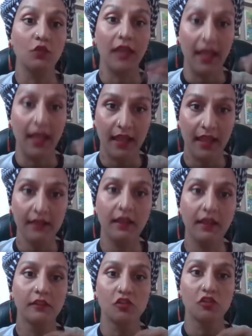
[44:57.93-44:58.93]
can
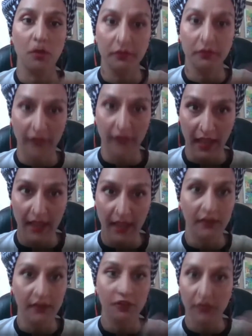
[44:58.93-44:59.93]
at the drop of a hat
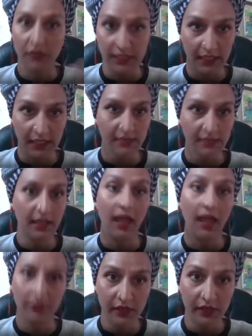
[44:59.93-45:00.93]
in three days
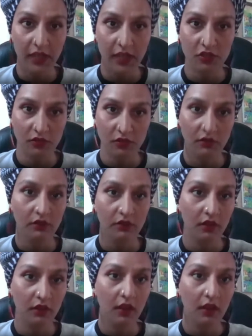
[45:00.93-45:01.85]
have a national